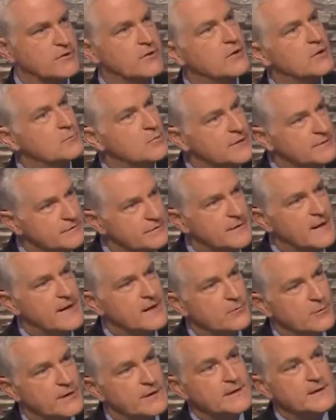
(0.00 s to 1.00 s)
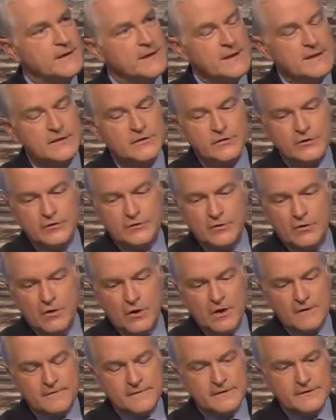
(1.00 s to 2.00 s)
terribly flattering to your
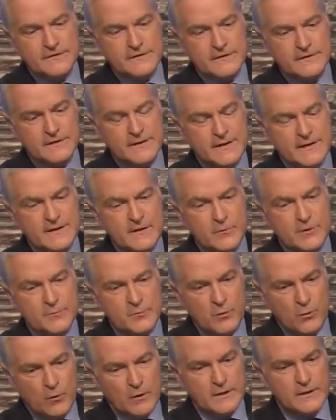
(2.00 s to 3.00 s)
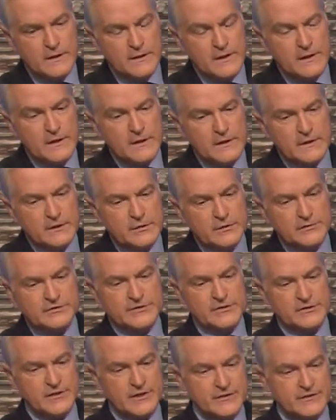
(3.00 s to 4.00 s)
office. And in the report, you
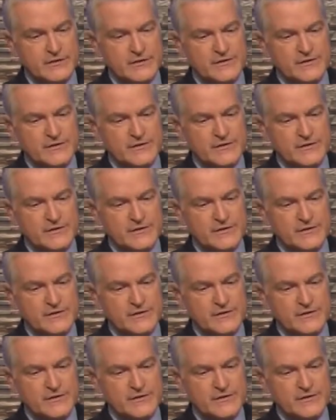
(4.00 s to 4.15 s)
suggest